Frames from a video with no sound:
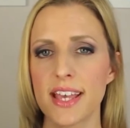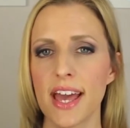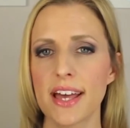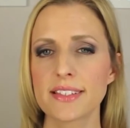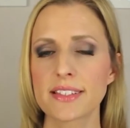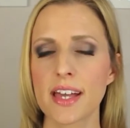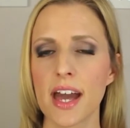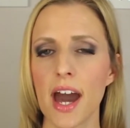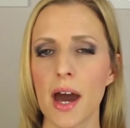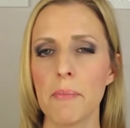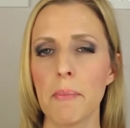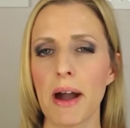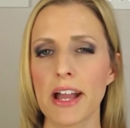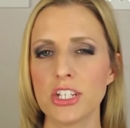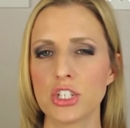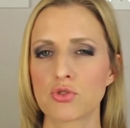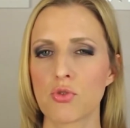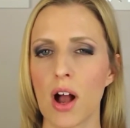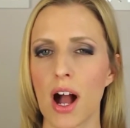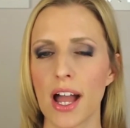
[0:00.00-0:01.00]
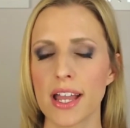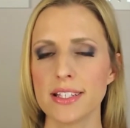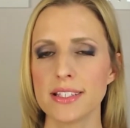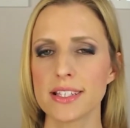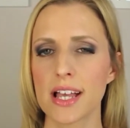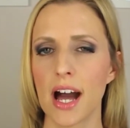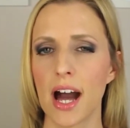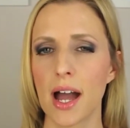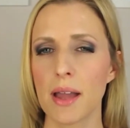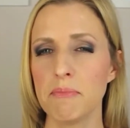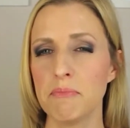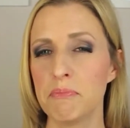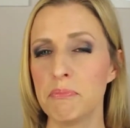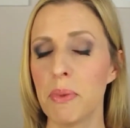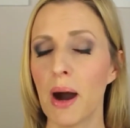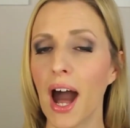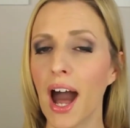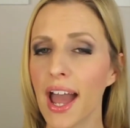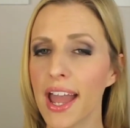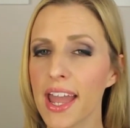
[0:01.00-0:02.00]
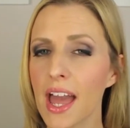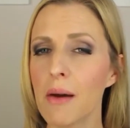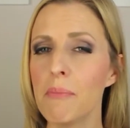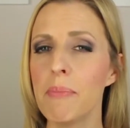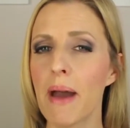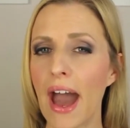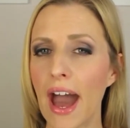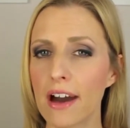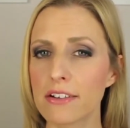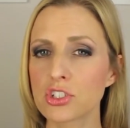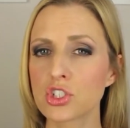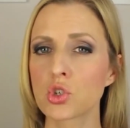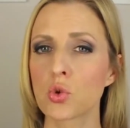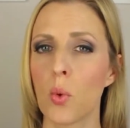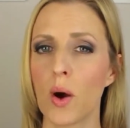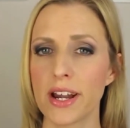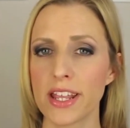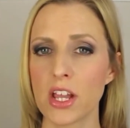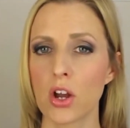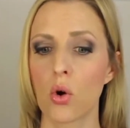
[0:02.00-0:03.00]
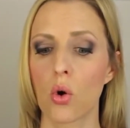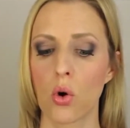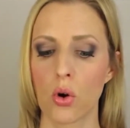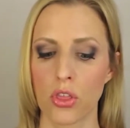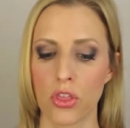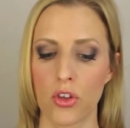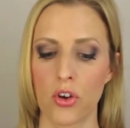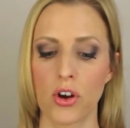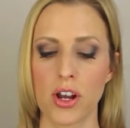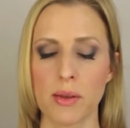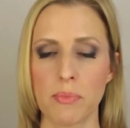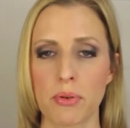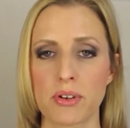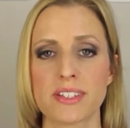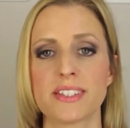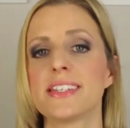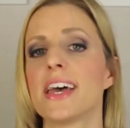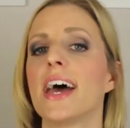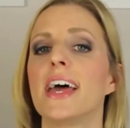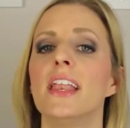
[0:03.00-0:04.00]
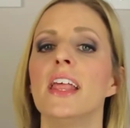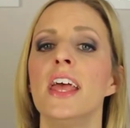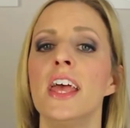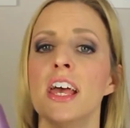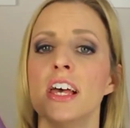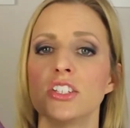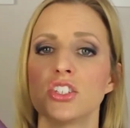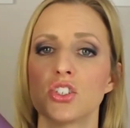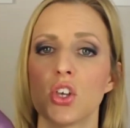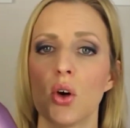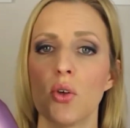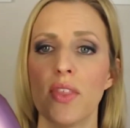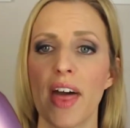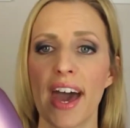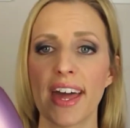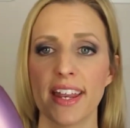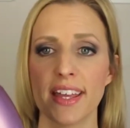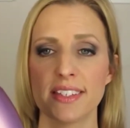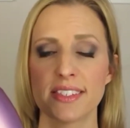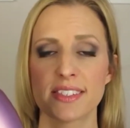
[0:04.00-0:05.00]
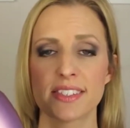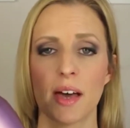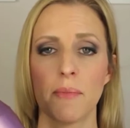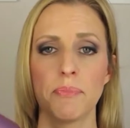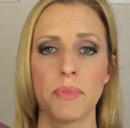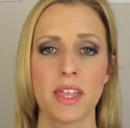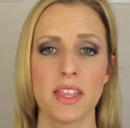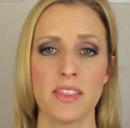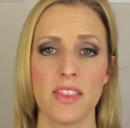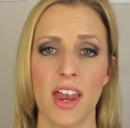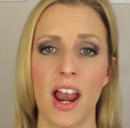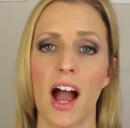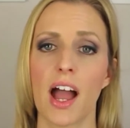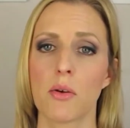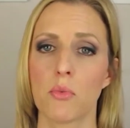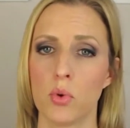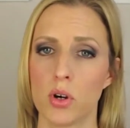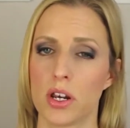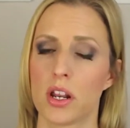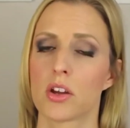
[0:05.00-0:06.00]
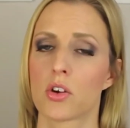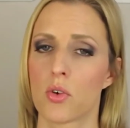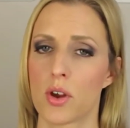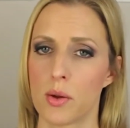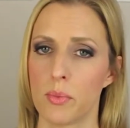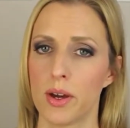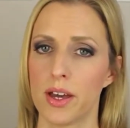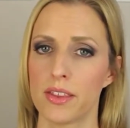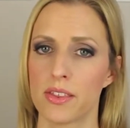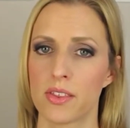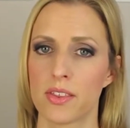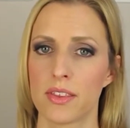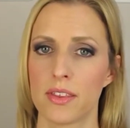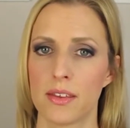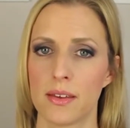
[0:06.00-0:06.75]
has cut my drying time by about 20 or 30%. So that is something that I would agree with.